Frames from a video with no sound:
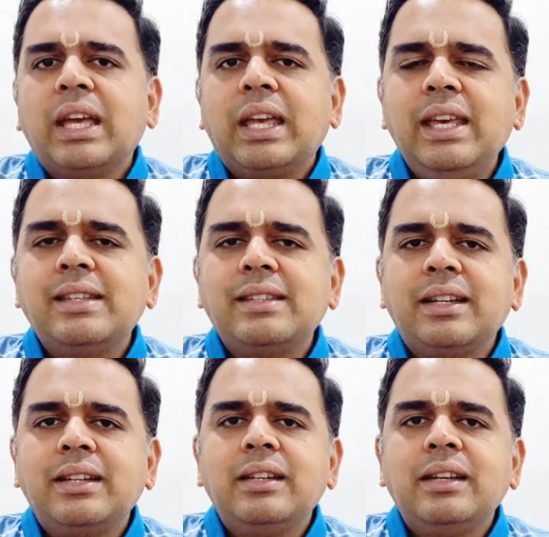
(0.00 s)
He
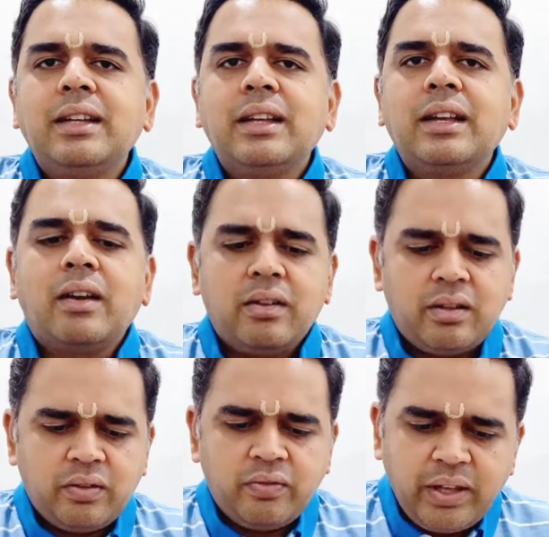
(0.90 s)
said,
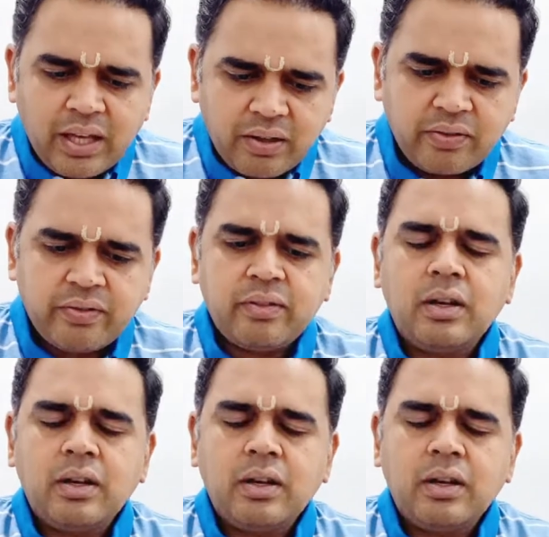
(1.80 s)
"We have